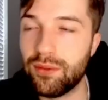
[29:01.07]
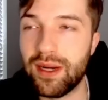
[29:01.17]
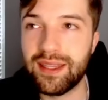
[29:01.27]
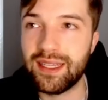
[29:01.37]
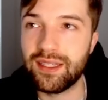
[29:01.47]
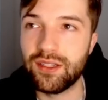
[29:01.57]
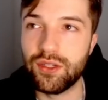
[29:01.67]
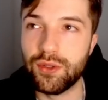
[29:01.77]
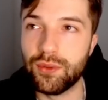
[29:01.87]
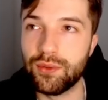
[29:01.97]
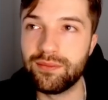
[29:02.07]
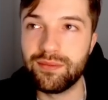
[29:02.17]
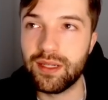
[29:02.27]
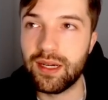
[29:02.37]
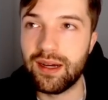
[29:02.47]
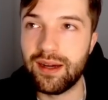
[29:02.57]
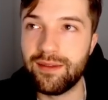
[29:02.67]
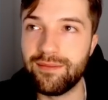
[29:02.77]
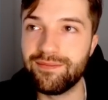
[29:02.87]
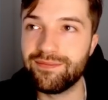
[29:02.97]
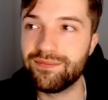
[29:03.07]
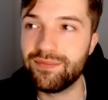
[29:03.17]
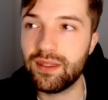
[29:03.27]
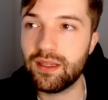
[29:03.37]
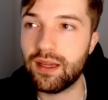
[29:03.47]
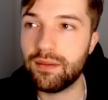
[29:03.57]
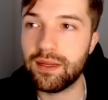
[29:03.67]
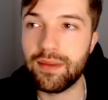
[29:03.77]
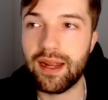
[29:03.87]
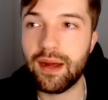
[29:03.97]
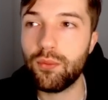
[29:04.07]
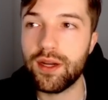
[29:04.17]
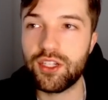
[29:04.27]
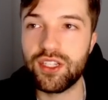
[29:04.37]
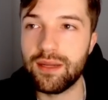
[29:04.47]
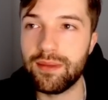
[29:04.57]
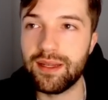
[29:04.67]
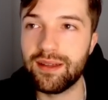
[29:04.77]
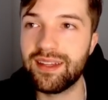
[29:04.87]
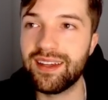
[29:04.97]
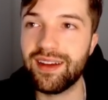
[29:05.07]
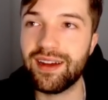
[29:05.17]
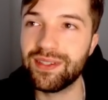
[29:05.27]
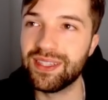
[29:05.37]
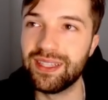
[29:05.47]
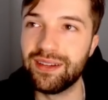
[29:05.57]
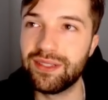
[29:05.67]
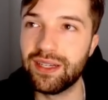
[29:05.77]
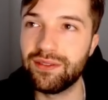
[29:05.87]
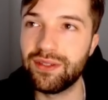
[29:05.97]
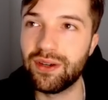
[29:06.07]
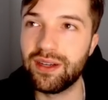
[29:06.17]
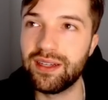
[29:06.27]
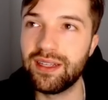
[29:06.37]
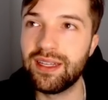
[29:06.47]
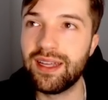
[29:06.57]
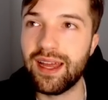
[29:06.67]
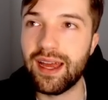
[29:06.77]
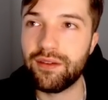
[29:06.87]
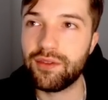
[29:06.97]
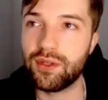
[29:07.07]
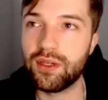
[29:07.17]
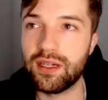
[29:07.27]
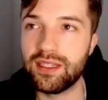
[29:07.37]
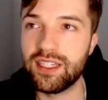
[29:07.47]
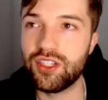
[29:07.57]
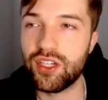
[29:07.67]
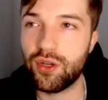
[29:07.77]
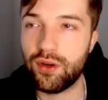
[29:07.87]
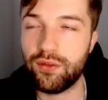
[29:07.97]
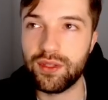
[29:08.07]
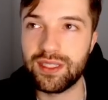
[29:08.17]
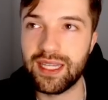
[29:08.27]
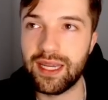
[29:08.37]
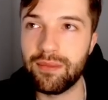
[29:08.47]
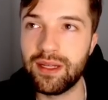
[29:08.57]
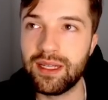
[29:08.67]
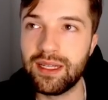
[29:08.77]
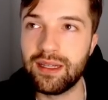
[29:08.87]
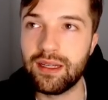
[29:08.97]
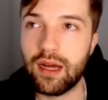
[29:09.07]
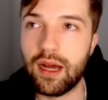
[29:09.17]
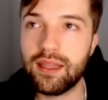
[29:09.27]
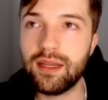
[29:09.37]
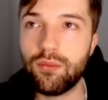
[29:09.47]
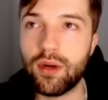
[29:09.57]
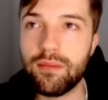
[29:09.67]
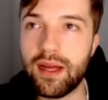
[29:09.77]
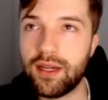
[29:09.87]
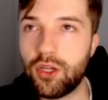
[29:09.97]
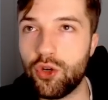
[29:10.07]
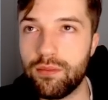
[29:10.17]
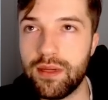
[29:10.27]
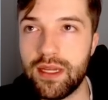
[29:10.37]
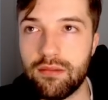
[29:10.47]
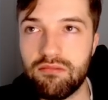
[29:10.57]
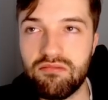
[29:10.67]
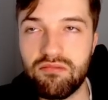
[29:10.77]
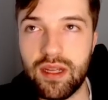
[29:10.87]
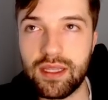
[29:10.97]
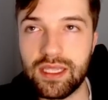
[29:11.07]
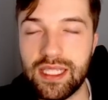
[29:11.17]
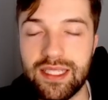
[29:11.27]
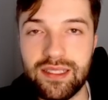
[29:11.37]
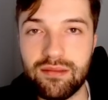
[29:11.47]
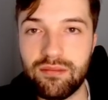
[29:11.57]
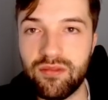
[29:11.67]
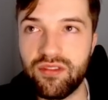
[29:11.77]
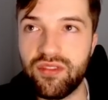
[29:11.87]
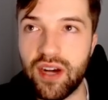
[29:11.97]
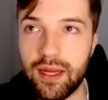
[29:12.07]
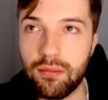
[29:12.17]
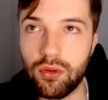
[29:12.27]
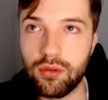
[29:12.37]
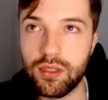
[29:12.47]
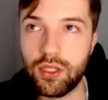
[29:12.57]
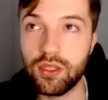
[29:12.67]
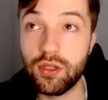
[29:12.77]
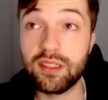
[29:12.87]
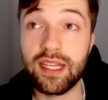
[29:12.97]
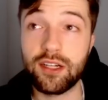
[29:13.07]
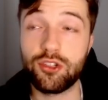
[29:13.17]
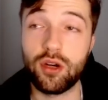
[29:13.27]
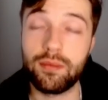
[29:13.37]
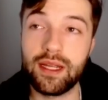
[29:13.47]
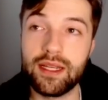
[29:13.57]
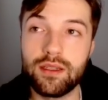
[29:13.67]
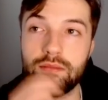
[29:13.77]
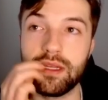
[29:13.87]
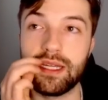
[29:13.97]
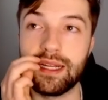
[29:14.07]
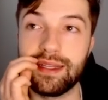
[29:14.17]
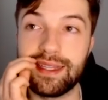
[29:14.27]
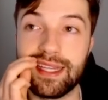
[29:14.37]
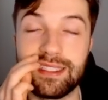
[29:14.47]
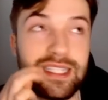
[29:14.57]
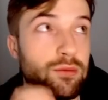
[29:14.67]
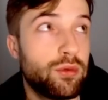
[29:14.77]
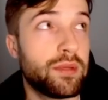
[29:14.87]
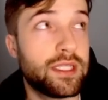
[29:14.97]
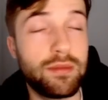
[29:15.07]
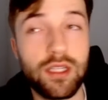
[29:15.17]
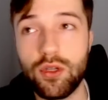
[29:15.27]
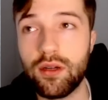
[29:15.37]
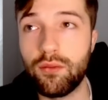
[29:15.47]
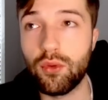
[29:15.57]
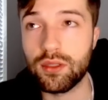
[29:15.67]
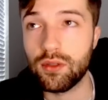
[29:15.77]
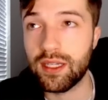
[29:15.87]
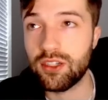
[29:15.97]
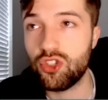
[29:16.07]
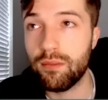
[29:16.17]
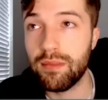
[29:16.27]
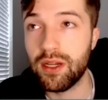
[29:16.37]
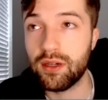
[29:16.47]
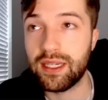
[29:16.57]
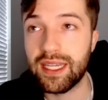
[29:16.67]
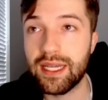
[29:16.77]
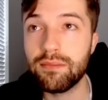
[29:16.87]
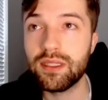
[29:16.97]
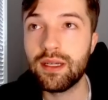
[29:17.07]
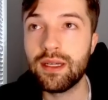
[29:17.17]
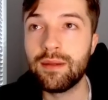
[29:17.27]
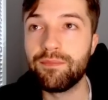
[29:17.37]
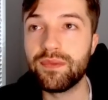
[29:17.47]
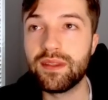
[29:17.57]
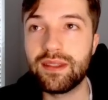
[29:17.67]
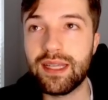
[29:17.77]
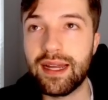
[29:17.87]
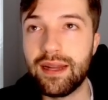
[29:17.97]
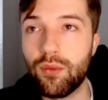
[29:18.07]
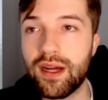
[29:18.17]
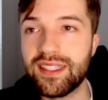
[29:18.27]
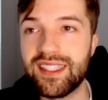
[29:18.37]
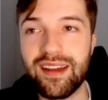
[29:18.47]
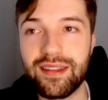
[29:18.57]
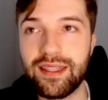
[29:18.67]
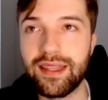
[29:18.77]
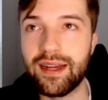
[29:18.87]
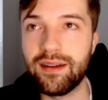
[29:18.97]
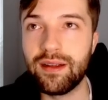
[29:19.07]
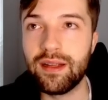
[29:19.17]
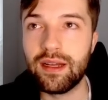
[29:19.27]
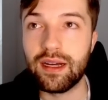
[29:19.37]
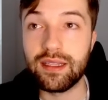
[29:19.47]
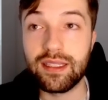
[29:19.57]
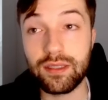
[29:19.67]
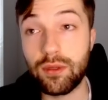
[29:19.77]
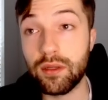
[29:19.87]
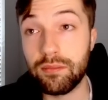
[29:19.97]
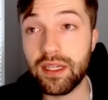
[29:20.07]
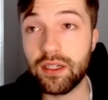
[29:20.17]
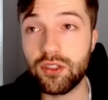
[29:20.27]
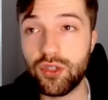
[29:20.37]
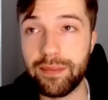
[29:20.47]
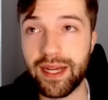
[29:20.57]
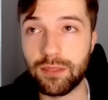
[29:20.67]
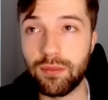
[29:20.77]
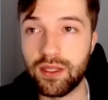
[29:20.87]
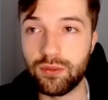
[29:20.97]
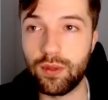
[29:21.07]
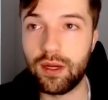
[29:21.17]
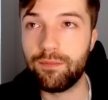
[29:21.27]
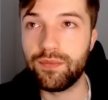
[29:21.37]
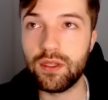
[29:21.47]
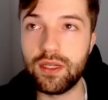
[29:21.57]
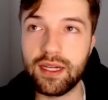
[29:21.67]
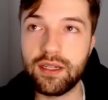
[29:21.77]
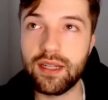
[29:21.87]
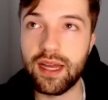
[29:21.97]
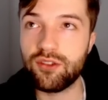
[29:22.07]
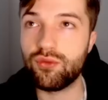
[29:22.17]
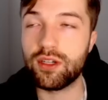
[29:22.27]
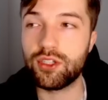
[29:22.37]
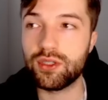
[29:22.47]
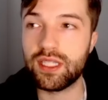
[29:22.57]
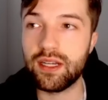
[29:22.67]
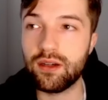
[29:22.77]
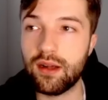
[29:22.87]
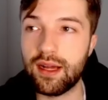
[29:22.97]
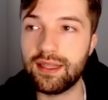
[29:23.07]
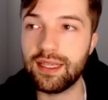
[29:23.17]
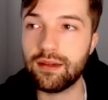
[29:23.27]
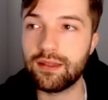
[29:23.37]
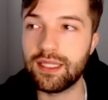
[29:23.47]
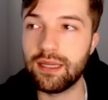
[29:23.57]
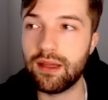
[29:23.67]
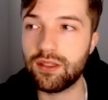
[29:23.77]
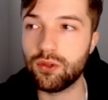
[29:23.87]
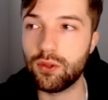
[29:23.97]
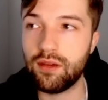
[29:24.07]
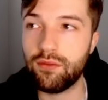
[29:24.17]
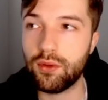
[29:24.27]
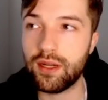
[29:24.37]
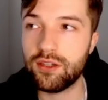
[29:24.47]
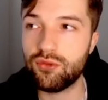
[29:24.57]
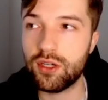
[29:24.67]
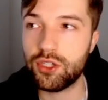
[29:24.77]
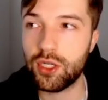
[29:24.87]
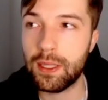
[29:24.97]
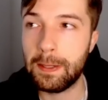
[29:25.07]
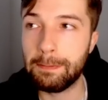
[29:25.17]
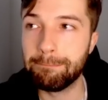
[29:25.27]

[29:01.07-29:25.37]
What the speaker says: right thing to do, I mean, man, I wish DB, I would love to have gone after DJ Turner for this team. I think running back could be at least viable. You could look at Zach Charbonnet to be kind of like that Zeke replacement. You could, of course, look at Jahmyr Gibbs. Tight end wise, nothing there. This could be a good trade back spot as well. You got good edge rushers here. I think a team that's looking for an edge rusher